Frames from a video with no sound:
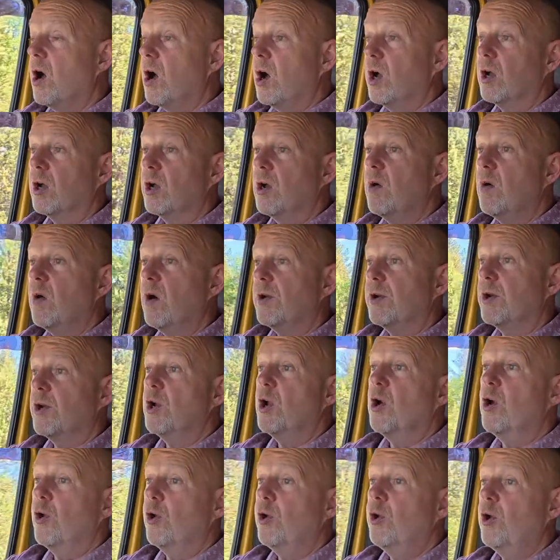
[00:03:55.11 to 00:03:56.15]
and go on an
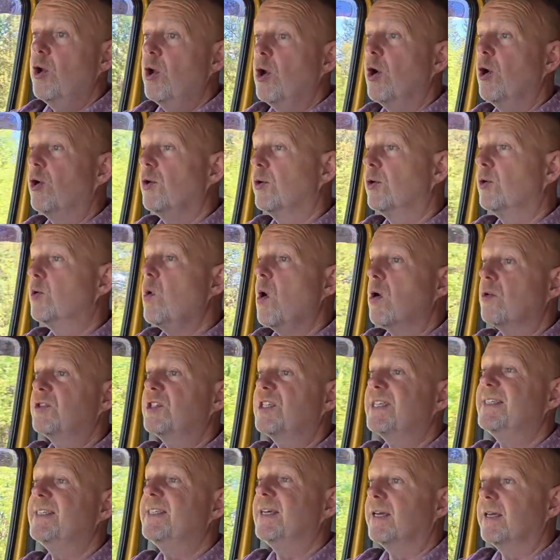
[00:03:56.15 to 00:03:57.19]
unknown
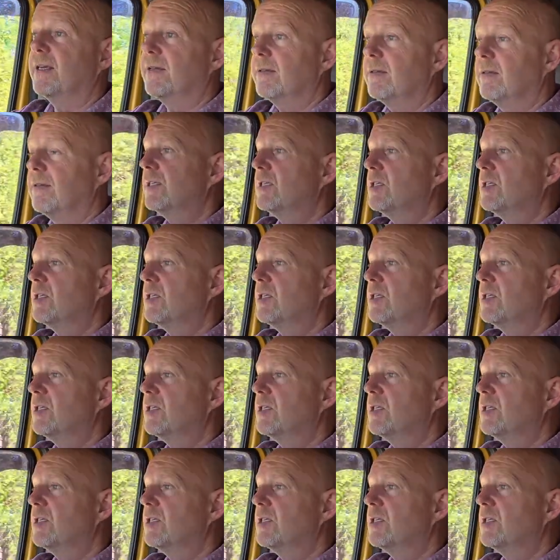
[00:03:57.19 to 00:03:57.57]
quantity